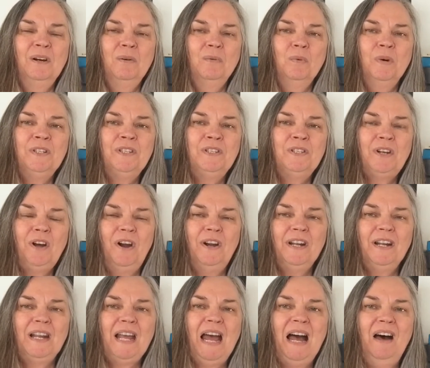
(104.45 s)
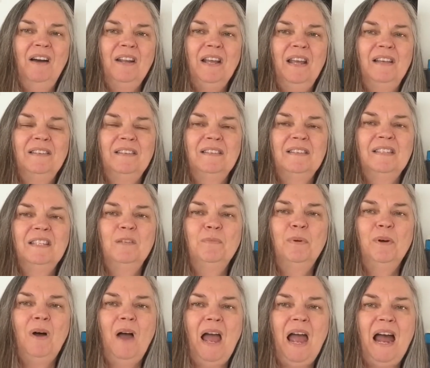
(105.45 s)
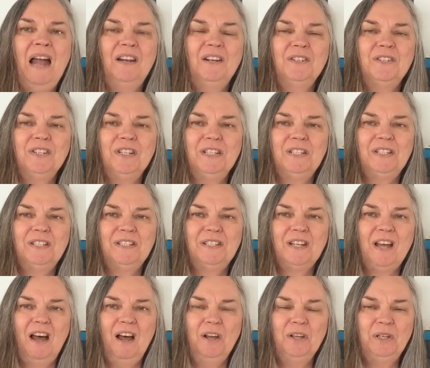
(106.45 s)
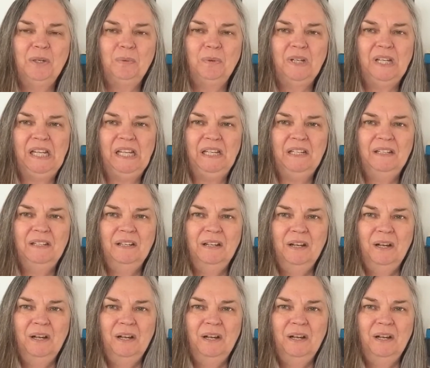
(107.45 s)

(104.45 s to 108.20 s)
What started out as a simple allergy to toluene